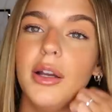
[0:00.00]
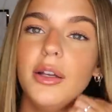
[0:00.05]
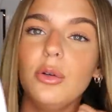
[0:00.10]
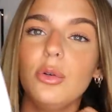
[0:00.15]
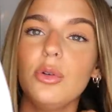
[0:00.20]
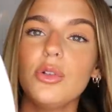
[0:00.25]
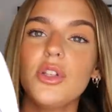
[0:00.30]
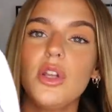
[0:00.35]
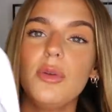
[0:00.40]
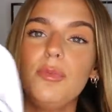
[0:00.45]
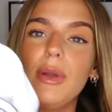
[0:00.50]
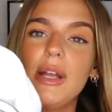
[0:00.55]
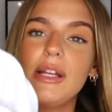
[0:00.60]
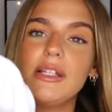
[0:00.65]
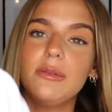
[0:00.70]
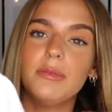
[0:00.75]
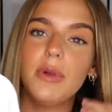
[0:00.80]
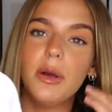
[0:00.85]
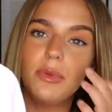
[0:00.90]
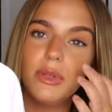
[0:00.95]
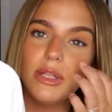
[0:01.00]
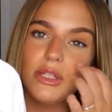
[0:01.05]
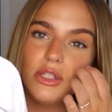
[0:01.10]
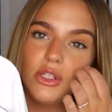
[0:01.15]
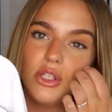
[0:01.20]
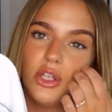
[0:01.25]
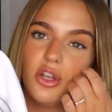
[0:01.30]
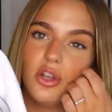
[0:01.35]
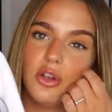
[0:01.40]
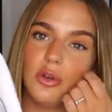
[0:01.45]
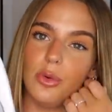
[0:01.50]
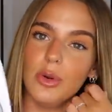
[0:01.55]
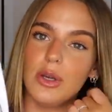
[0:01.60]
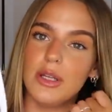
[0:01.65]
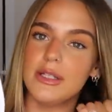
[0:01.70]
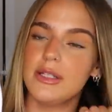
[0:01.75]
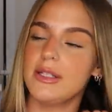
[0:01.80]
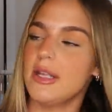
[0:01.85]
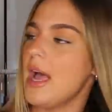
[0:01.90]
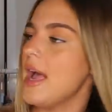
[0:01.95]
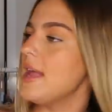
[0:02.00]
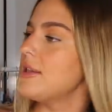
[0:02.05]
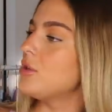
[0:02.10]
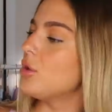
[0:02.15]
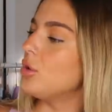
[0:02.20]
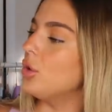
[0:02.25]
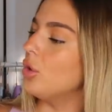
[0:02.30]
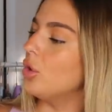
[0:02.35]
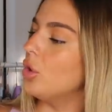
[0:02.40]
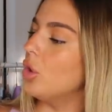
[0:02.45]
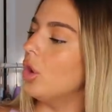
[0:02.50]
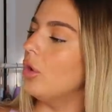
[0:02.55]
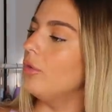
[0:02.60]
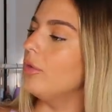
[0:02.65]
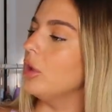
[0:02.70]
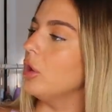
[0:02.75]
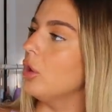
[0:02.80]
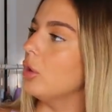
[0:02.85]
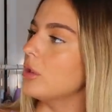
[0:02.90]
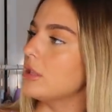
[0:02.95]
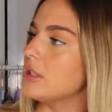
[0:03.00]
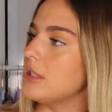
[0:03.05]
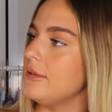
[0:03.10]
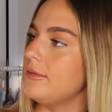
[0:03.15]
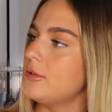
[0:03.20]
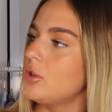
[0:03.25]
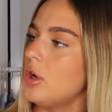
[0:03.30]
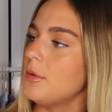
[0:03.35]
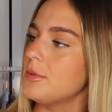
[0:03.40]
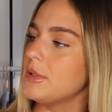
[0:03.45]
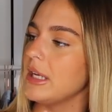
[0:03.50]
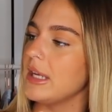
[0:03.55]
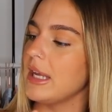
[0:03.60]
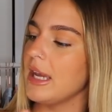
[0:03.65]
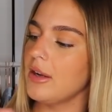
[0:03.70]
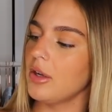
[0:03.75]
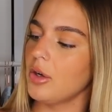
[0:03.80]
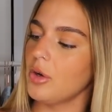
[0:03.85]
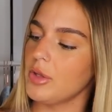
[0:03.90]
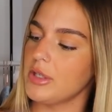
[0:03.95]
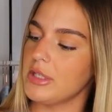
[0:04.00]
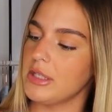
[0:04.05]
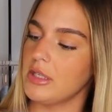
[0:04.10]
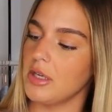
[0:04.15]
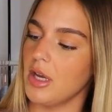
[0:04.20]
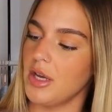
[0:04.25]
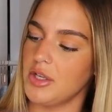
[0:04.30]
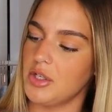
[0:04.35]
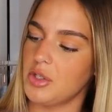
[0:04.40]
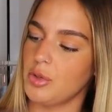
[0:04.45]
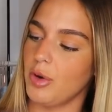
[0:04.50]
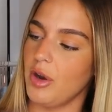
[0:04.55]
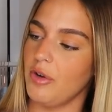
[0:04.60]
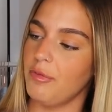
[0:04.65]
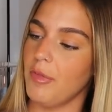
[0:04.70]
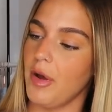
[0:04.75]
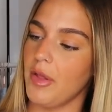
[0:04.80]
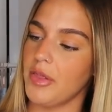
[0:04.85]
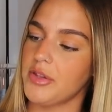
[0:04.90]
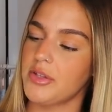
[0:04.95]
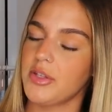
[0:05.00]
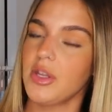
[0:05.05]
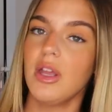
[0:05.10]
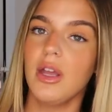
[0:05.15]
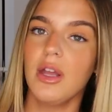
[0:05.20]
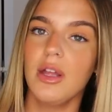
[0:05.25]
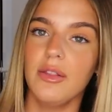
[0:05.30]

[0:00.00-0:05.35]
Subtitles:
I also picked him up this 2 set of long sleeve tops. Again, I got this in 9 to 12 months.